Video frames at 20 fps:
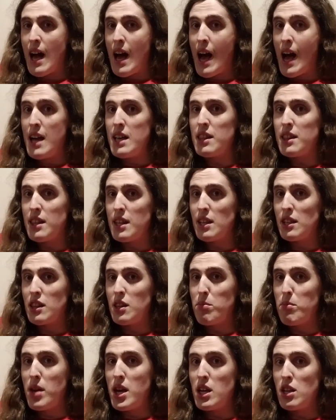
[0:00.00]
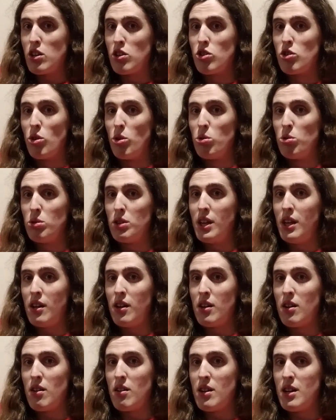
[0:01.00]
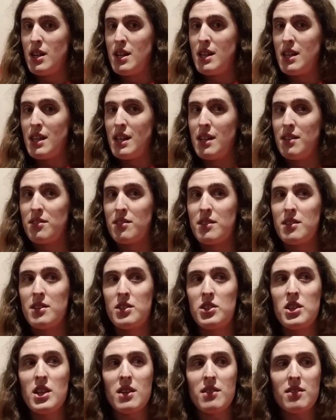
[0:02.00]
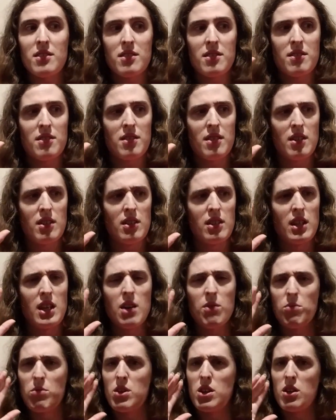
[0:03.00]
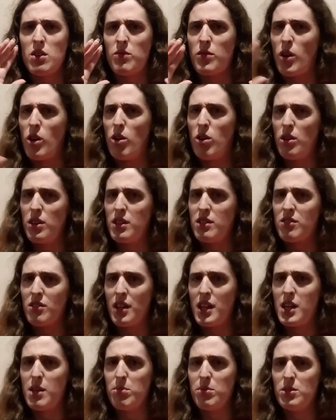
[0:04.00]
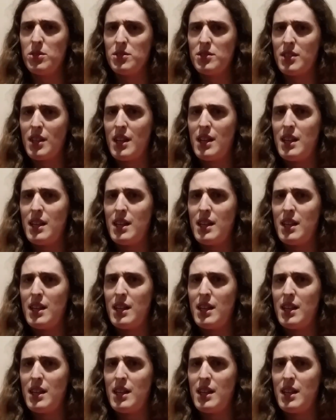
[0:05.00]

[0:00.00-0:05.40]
I think the main goal here is to just get rid of all these labels